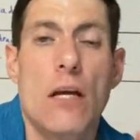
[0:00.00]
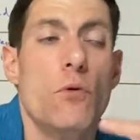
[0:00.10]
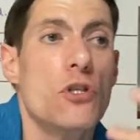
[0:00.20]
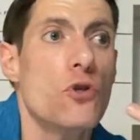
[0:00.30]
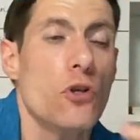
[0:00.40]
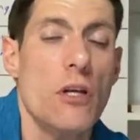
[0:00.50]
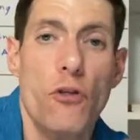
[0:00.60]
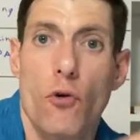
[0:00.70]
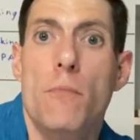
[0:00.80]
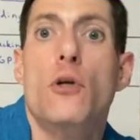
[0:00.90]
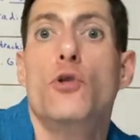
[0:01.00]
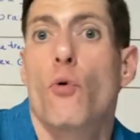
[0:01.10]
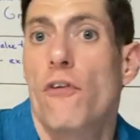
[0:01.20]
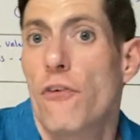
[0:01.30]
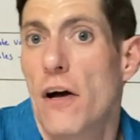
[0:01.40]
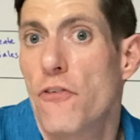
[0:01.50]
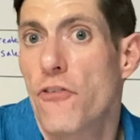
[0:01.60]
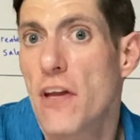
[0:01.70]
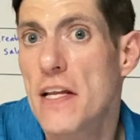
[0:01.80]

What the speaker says: it was usually through mutual funds.